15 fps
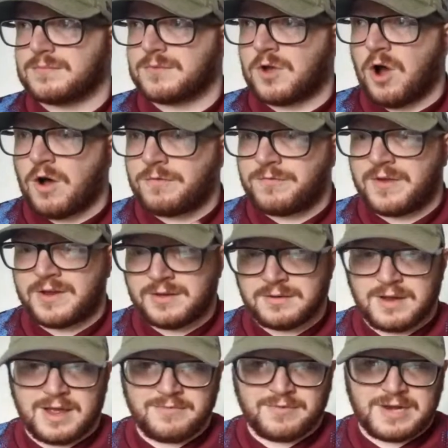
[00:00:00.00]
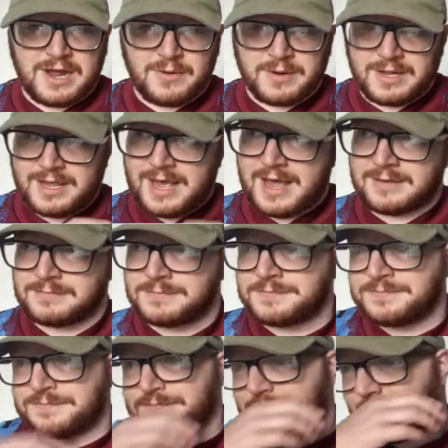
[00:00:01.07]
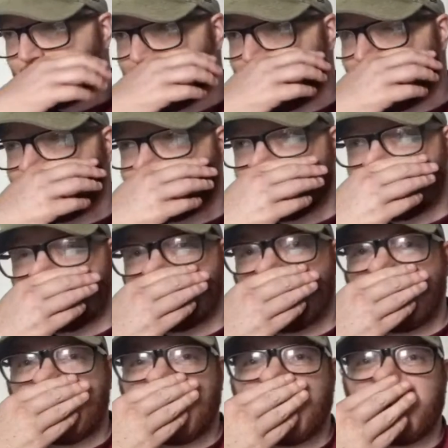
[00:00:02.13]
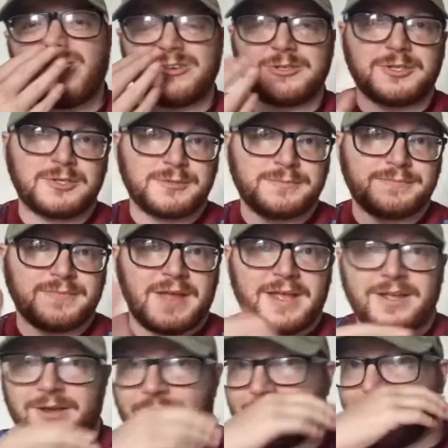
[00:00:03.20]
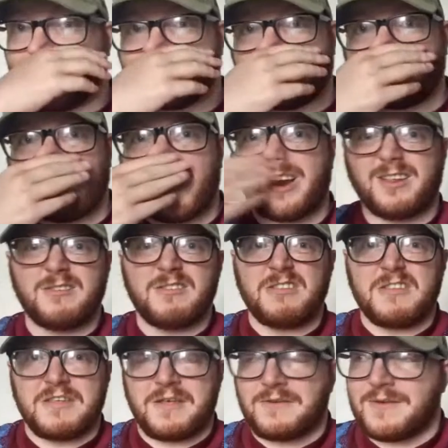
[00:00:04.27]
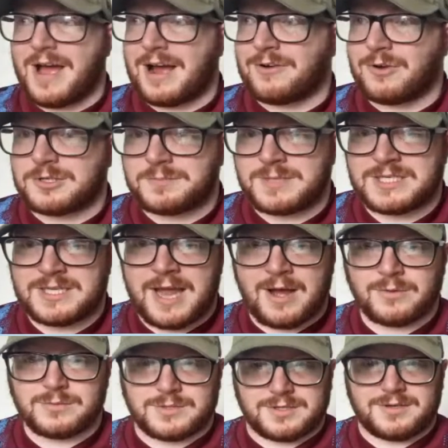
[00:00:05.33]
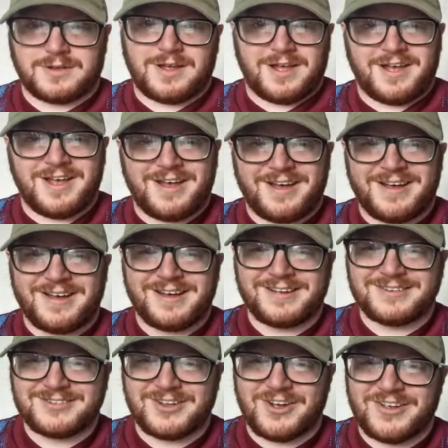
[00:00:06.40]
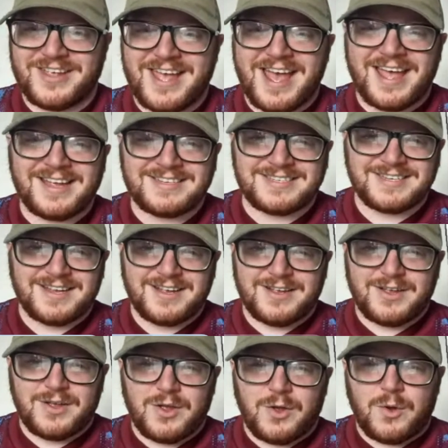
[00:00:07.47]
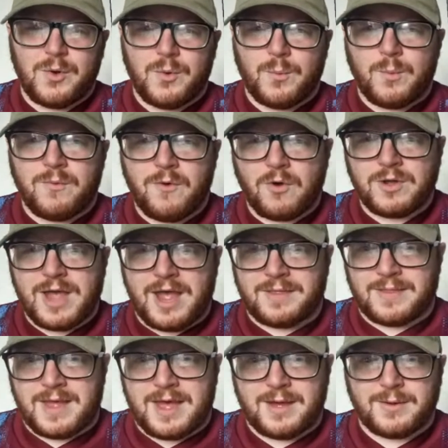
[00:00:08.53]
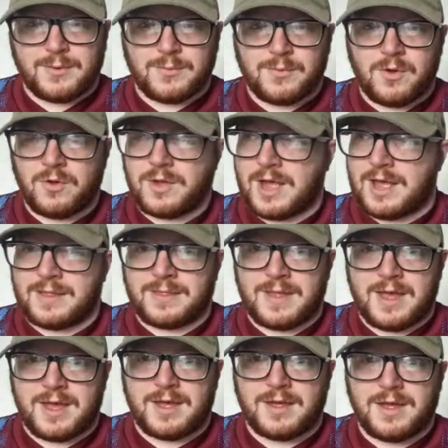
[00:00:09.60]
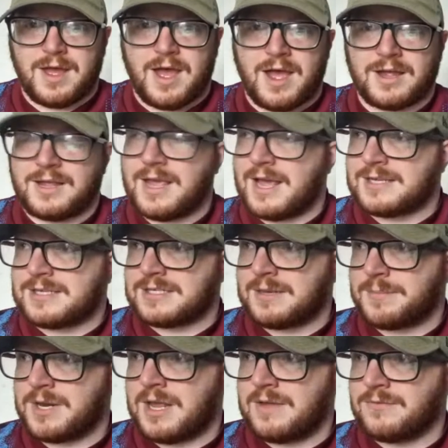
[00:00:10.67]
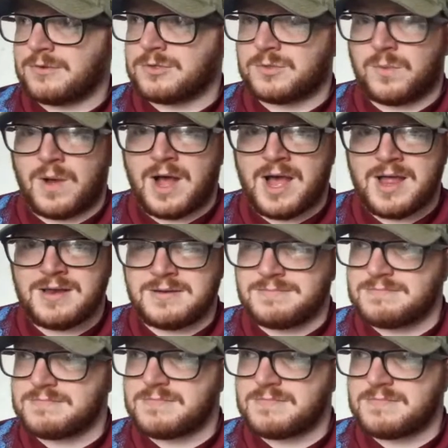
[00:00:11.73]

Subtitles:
Coughing every now and again. It's runny nose. There you go. As I'm going right across my snout. So yeah, we're all getting there. We're all getting there. And Kate says I'm an evil swine.